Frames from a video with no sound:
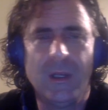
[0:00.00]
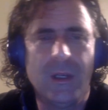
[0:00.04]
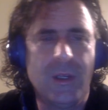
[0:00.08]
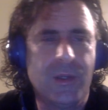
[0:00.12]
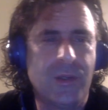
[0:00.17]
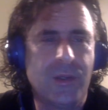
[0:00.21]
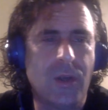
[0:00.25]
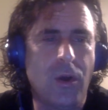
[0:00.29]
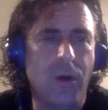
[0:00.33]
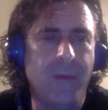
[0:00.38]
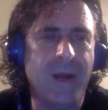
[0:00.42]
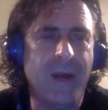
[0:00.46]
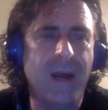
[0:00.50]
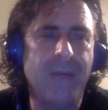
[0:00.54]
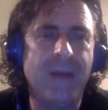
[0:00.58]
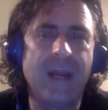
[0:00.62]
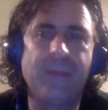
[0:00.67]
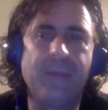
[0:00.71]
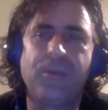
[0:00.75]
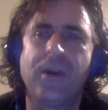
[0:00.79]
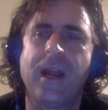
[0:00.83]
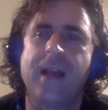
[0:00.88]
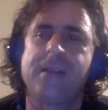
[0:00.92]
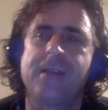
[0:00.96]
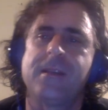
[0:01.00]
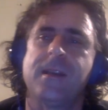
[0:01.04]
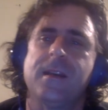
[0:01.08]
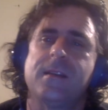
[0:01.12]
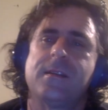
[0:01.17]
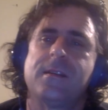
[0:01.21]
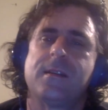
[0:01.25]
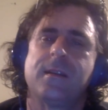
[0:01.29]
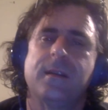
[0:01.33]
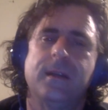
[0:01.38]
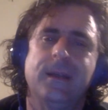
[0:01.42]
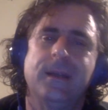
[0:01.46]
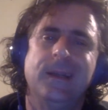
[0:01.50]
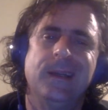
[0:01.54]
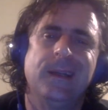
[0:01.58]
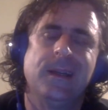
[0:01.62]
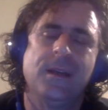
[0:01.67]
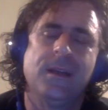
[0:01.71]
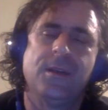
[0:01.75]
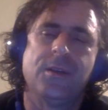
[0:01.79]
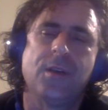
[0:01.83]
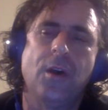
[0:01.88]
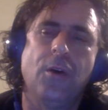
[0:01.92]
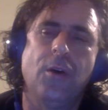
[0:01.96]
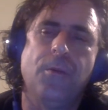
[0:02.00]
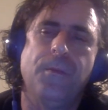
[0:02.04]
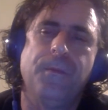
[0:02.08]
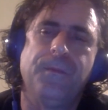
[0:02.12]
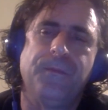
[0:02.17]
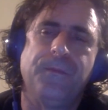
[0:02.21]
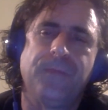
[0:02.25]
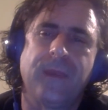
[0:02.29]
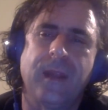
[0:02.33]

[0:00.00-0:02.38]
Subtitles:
So about my process. So